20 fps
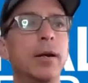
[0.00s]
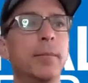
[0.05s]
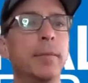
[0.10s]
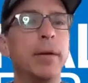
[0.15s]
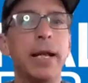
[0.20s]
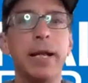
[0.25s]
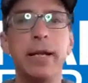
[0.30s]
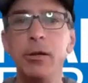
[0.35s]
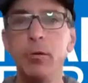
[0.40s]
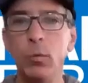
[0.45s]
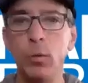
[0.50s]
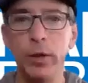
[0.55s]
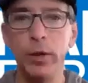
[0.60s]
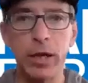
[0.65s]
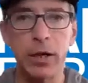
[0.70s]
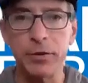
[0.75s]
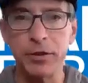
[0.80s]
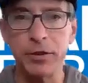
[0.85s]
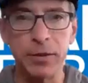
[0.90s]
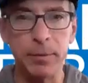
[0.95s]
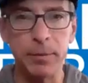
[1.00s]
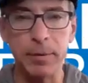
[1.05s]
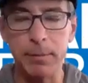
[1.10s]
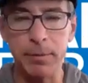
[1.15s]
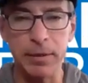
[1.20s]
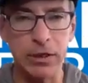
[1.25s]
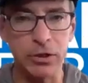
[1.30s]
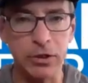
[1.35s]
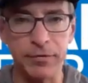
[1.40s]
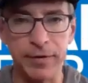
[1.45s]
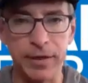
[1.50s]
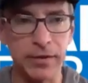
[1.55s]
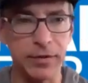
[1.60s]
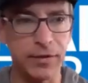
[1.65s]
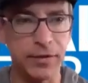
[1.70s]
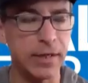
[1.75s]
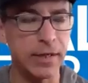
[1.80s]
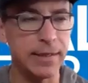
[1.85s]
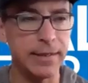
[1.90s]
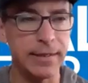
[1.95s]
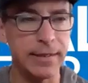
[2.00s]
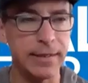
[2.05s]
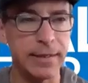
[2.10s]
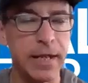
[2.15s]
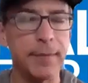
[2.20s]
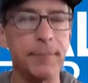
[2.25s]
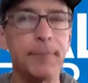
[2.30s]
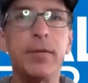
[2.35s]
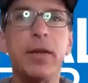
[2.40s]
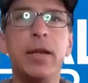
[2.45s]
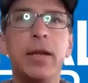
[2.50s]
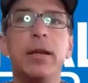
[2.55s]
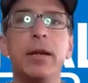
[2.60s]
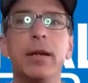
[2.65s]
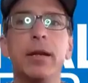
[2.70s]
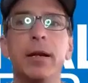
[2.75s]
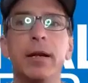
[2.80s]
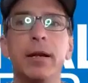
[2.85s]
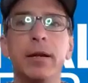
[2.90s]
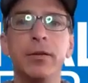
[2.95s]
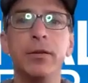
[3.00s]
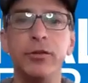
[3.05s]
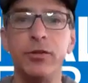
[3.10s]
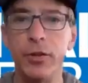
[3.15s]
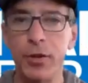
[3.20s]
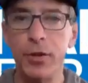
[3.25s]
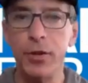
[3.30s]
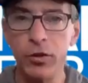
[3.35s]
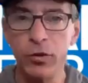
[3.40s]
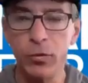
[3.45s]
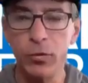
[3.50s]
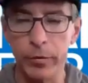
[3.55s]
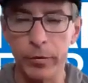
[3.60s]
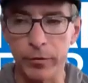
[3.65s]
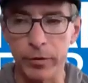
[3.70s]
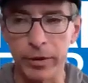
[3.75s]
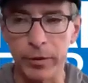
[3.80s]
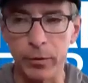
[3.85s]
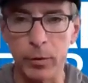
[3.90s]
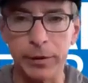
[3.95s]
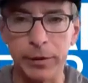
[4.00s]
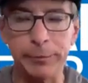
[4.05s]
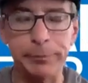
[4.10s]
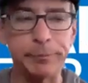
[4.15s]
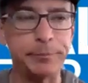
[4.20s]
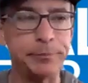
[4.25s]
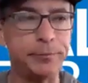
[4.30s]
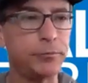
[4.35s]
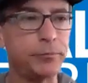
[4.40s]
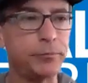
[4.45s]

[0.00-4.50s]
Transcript: But I didn't want ours to be pitch fest. I did not. And so those went really well.